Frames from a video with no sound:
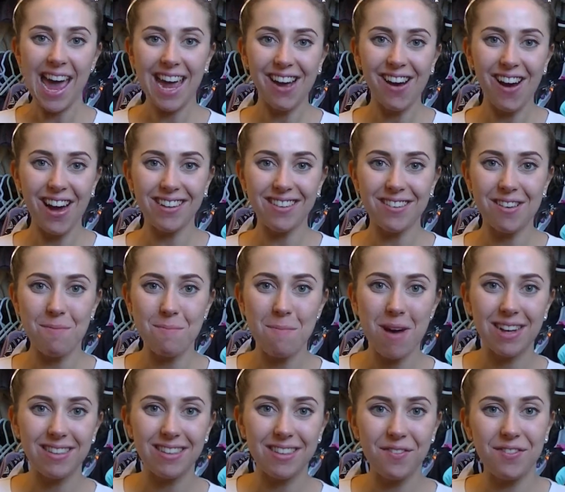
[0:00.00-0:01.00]
Hey guys, so a
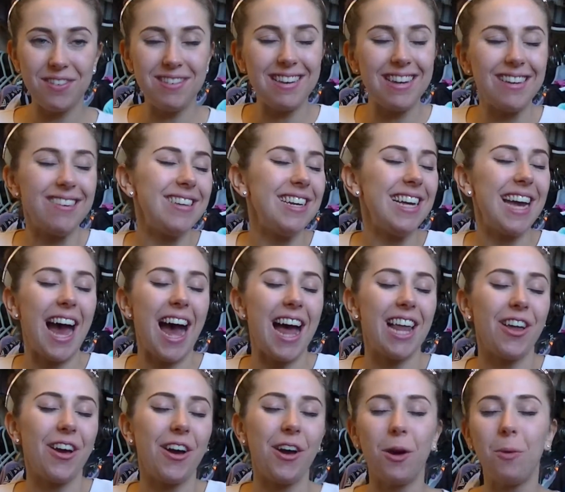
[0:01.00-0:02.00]
massive Disney
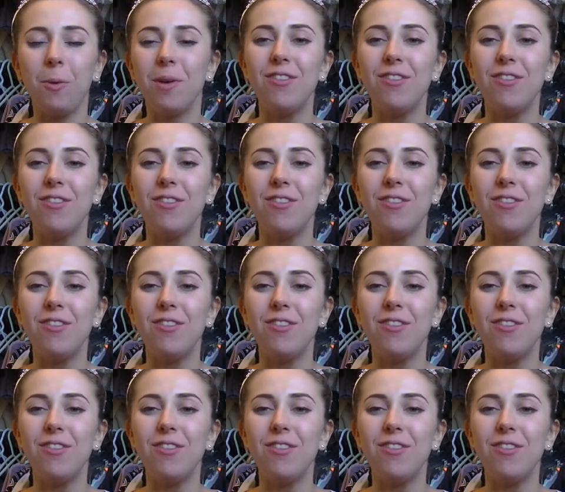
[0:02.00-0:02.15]
hello.